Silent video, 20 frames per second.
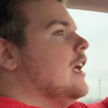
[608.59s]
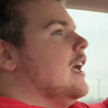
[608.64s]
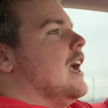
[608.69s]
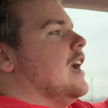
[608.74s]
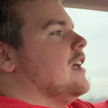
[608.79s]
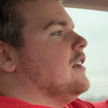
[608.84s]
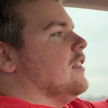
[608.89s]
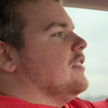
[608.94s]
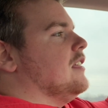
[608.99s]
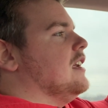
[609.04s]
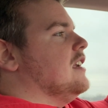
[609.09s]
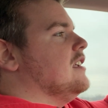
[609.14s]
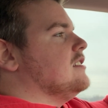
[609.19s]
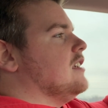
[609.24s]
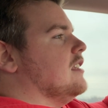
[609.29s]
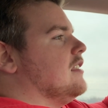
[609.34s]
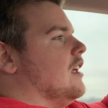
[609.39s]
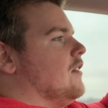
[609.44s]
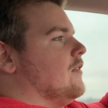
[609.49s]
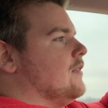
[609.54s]
And the things
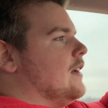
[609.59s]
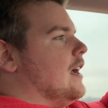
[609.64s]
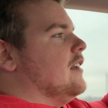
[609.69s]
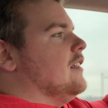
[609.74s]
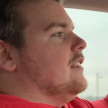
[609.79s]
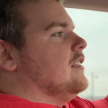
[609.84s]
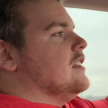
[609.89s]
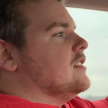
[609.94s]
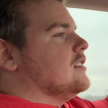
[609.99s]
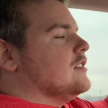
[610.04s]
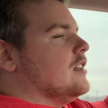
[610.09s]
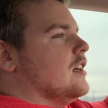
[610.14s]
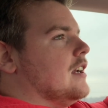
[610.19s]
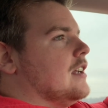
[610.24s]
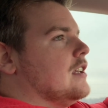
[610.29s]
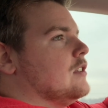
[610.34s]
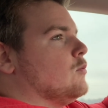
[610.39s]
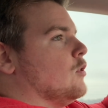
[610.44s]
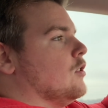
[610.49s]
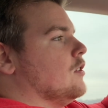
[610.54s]
that they found in these
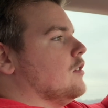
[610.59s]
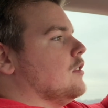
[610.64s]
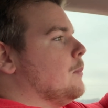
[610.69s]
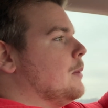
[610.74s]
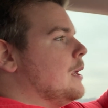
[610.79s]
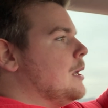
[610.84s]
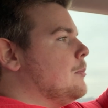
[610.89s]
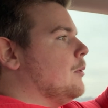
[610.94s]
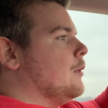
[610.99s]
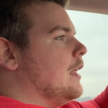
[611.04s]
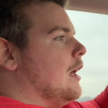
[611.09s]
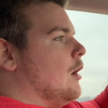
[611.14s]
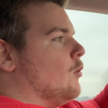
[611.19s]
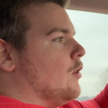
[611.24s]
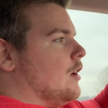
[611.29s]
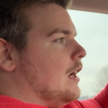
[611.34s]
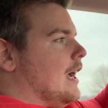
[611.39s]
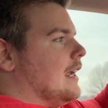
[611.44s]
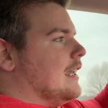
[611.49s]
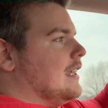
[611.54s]
studies were the people that
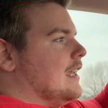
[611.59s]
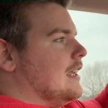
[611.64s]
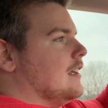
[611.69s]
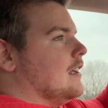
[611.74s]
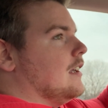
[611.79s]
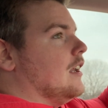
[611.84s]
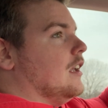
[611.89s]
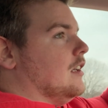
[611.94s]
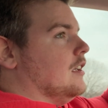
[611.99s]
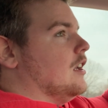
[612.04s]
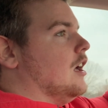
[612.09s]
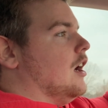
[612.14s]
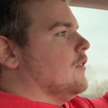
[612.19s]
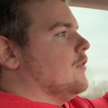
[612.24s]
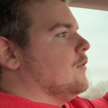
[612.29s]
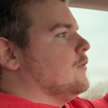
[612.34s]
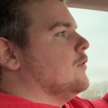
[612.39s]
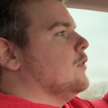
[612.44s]
were not getting enough